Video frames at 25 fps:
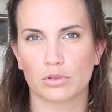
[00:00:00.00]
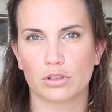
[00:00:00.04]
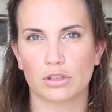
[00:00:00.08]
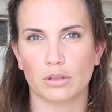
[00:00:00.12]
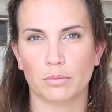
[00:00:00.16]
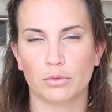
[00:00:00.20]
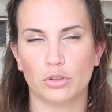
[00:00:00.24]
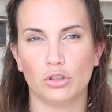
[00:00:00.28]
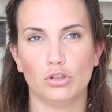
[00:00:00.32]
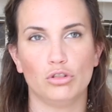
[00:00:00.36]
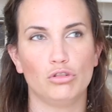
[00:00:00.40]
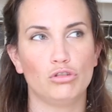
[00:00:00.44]

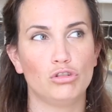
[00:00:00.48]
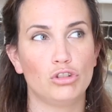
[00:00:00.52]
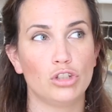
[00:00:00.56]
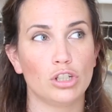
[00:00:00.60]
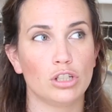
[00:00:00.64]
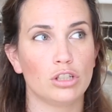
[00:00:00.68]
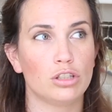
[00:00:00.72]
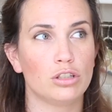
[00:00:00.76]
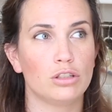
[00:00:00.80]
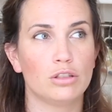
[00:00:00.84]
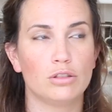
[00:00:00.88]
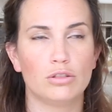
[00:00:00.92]
stock cube,
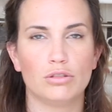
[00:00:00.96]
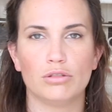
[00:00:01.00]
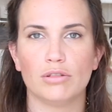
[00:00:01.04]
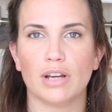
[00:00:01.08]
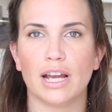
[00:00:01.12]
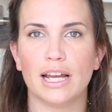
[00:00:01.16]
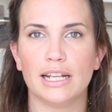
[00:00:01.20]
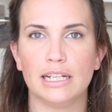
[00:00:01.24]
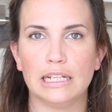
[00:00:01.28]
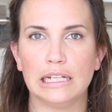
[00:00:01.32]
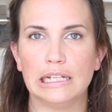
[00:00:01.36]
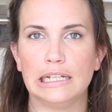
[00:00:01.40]
just to
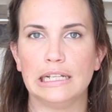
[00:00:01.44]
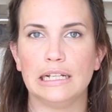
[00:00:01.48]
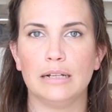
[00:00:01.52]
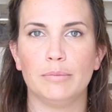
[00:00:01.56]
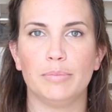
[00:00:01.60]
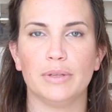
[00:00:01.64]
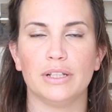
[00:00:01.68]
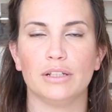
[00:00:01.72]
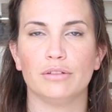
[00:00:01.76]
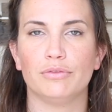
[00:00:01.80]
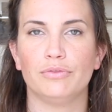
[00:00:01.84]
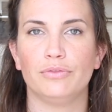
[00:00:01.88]
add a
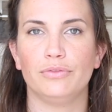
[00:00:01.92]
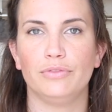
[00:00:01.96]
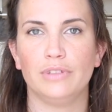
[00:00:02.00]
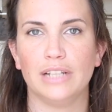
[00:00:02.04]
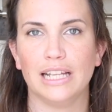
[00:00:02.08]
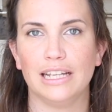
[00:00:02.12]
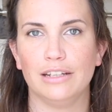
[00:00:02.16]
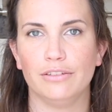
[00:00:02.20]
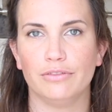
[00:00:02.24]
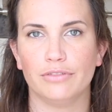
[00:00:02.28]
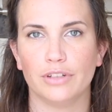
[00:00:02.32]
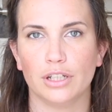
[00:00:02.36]
little bit of
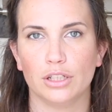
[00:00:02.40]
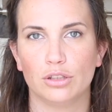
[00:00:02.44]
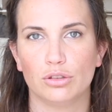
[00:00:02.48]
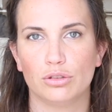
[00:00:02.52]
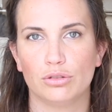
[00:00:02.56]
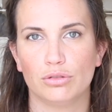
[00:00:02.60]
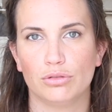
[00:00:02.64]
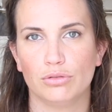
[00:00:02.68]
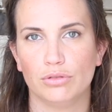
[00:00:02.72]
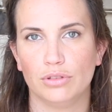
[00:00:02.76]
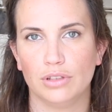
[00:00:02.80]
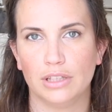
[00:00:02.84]
flavour
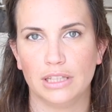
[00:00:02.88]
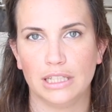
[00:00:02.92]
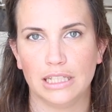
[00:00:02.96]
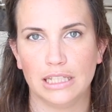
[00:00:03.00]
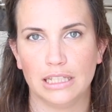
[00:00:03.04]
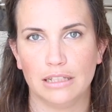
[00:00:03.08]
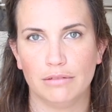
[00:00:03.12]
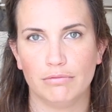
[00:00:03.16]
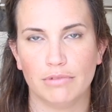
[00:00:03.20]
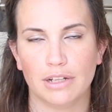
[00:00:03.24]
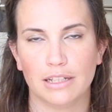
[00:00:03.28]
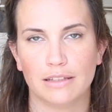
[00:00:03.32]
to
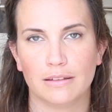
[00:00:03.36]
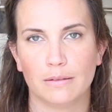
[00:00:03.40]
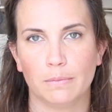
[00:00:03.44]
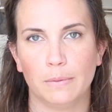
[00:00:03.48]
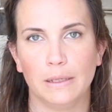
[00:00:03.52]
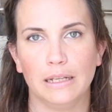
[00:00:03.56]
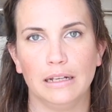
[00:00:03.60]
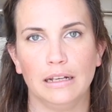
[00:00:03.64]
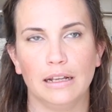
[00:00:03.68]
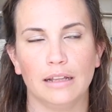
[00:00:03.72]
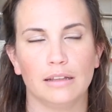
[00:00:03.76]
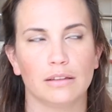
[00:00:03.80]
the red
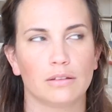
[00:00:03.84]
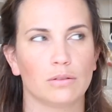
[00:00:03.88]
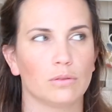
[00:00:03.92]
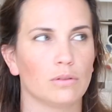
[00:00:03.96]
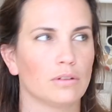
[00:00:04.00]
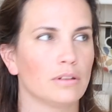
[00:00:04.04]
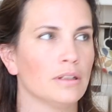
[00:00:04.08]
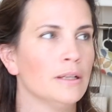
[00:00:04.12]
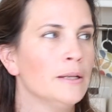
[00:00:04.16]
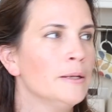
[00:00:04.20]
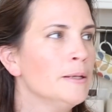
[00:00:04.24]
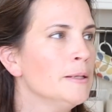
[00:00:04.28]
split
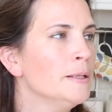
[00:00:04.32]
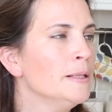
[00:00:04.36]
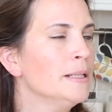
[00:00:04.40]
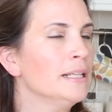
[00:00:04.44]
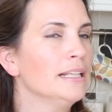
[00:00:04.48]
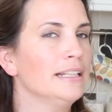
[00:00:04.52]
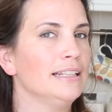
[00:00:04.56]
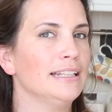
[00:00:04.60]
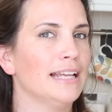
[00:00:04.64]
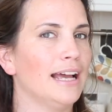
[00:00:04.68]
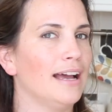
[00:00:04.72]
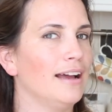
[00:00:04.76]
lentils.
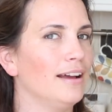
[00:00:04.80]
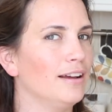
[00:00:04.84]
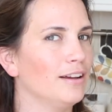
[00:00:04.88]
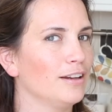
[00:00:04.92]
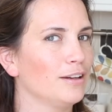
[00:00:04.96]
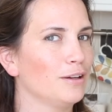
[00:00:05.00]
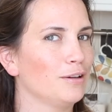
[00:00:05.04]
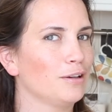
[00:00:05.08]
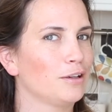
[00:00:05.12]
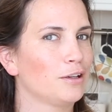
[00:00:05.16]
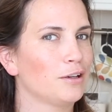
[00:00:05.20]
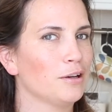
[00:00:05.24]
Now,
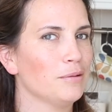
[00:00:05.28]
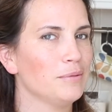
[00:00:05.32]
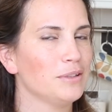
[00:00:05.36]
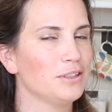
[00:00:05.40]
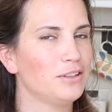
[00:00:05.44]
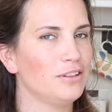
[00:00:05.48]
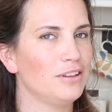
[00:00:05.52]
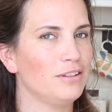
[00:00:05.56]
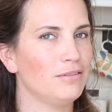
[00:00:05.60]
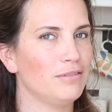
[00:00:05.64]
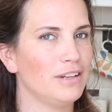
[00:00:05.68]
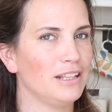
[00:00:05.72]
coming
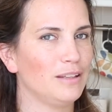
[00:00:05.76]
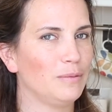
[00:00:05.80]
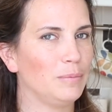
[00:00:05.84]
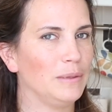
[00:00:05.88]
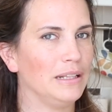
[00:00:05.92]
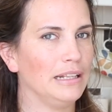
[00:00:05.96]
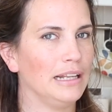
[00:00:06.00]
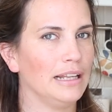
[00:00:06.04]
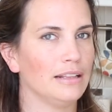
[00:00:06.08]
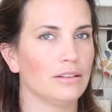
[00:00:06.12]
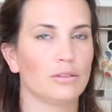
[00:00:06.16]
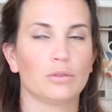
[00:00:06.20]
to the red
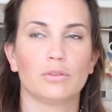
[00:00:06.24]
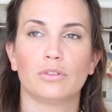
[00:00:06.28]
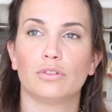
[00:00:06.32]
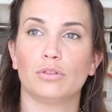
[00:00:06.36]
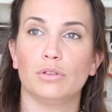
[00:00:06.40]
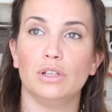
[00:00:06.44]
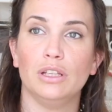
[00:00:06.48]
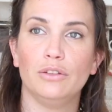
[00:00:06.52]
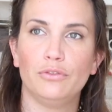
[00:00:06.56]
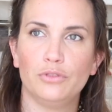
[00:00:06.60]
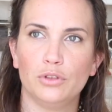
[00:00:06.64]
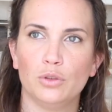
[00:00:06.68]
split lentils,
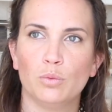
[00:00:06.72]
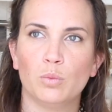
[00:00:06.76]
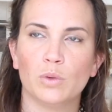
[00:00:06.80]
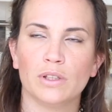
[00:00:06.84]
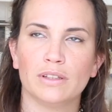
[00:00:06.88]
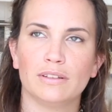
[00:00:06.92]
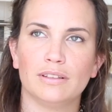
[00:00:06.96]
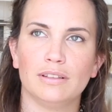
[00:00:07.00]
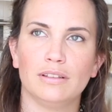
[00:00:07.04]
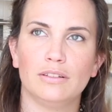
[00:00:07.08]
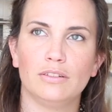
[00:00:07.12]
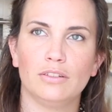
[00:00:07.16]
so if you
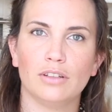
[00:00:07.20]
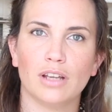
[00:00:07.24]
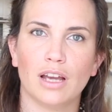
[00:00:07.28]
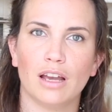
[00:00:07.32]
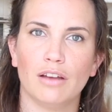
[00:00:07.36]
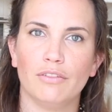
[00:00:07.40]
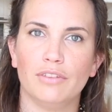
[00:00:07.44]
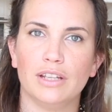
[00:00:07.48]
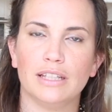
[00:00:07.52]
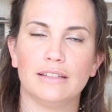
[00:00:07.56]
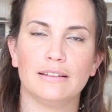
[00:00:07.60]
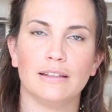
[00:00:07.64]
wanted to
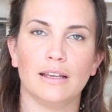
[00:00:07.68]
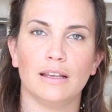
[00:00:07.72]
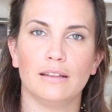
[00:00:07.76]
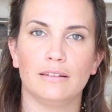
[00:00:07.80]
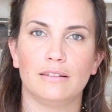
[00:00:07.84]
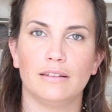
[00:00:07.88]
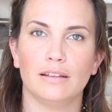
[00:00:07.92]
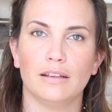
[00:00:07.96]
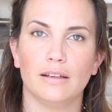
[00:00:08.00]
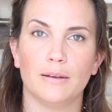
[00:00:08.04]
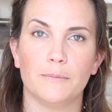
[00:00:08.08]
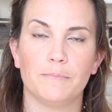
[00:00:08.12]
have it
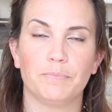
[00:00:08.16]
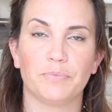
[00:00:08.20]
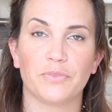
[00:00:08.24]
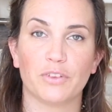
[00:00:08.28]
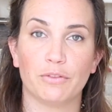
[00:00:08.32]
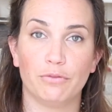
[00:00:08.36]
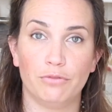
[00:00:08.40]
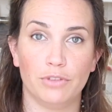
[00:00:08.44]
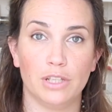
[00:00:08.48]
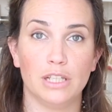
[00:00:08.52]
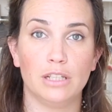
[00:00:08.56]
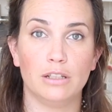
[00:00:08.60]
as a
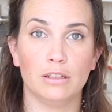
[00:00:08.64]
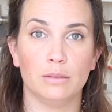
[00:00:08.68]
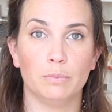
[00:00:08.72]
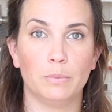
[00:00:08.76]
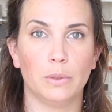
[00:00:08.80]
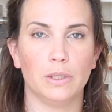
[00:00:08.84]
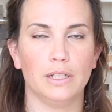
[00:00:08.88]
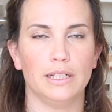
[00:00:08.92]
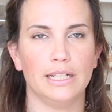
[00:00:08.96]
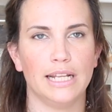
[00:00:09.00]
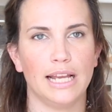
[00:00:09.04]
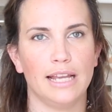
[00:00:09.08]
vegan
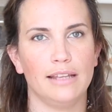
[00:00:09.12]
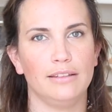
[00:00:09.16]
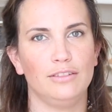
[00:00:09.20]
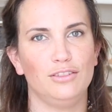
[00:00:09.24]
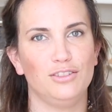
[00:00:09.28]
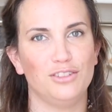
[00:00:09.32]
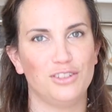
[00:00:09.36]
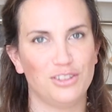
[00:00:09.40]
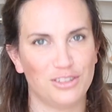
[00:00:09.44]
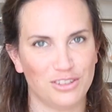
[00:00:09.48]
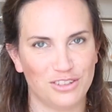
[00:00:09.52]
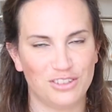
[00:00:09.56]

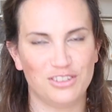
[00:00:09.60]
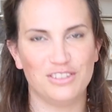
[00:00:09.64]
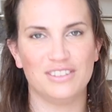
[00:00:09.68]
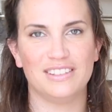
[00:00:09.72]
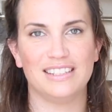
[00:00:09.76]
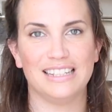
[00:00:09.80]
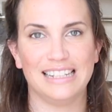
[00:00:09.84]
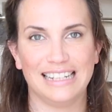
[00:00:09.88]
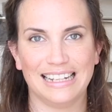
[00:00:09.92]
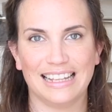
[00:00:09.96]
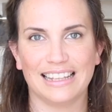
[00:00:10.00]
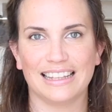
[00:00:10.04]
bolognese, you could
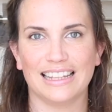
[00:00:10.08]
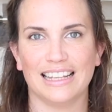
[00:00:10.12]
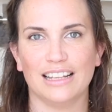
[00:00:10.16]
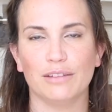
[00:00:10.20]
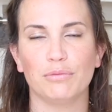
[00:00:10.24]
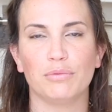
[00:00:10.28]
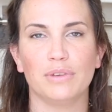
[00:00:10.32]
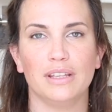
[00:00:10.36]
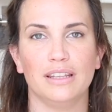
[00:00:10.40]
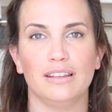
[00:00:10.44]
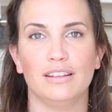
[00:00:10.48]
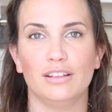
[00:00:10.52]
use it like
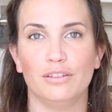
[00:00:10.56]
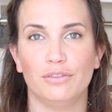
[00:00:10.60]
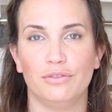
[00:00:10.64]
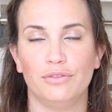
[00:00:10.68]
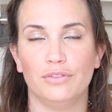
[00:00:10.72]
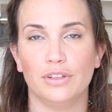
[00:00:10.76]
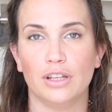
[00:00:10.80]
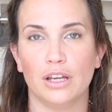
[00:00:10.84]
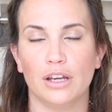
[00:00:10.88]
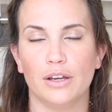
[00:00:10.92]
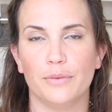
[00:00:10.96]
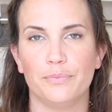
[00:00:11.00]
that with
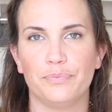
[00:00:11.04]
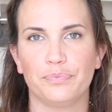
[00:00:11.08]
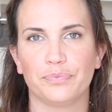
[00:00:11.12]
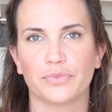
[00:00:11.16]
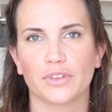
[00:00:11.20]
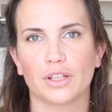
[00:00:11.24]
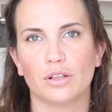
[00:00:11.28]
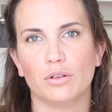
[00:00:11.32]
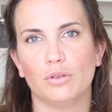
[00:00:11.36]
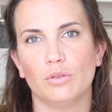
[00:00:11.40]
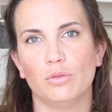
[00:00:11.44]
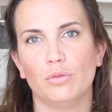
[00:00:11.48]

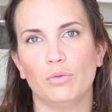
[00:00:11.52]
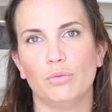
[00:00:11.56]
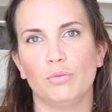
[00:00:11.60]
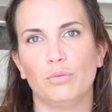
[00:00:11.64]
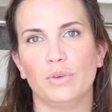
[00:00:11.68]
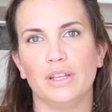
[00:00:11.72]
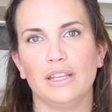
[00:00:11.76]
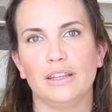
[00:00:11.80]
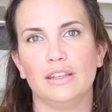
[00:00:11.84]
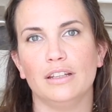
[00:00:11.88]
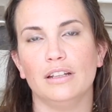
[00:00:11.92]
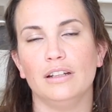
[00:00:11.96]

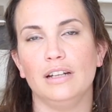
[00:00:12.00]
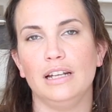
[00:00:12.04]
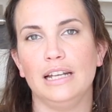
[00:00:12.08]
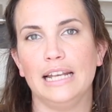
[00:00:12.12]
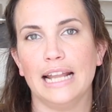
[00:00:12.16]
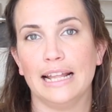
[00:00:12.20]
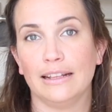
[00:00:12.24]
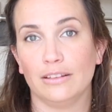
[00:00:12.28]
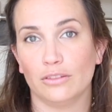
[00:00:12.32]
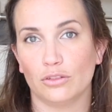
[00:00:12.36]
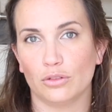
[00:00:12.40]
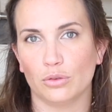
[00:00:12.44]
the
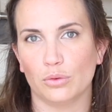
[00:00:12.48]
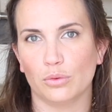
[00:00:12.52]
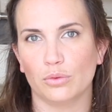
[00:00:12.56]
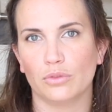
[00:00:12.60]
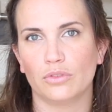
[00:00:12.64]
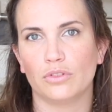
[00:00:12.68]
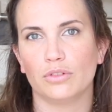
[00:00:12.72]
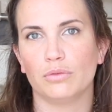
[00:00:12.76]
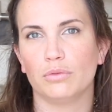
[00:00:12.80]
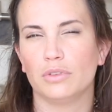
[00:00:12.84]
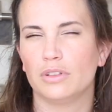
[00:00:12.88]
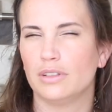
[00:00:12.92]

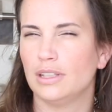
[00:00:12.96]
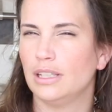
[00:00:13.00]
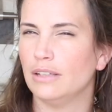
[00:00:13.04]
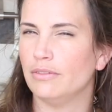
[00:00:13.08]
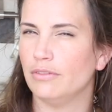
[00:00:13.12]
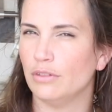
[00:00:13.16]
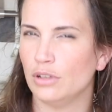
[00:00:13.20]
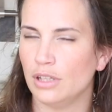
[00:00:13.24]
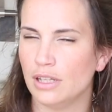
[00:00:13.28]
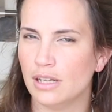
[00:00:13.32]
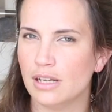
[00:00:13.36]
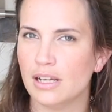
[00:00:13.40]
lentils,
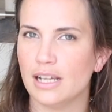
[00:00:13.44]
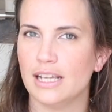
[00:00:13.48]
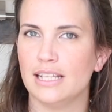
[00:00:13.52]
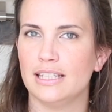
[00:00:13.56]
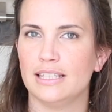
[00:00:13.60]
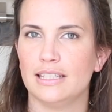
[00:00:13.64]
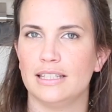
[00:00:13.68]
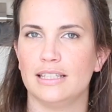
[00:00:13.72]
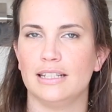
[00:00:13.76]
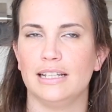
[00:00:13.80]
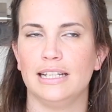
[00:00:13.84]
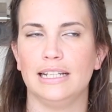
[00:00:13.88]
give you a
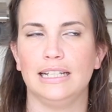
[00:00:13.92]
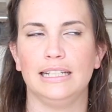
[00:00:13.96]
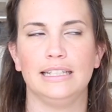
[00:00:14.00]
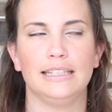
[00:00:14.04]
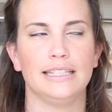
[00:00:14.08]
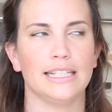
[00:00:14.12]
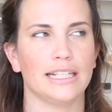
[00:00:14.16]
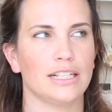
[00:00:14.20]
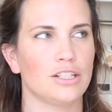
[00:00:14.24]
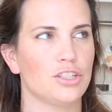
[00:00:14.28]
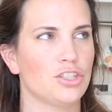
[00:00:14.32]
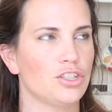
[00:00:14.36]
nice little
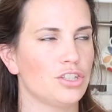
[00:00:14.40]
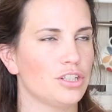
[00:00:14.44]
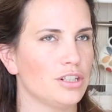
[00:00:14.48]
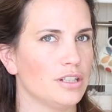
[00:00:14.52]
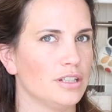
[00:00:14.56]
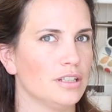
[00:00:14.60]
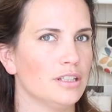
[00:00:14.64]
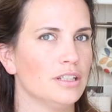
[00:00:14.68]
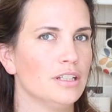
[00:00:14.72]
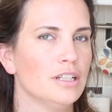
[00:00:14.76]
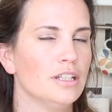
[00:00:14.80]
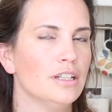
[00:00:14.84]

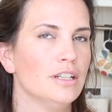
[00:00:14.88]
texture.